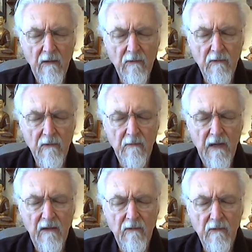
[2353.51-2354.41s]
om ah hong om
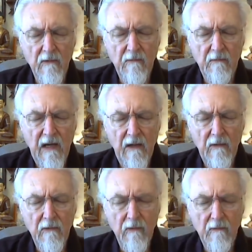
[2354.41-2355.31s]
ah hong
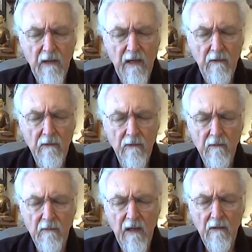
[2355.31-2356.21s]
om ah hong om ah hong
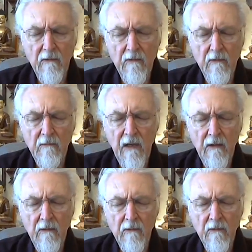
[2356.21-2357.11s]
om ah hong om ah
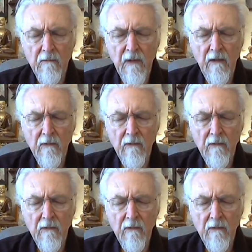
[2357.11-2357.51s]
hong om ah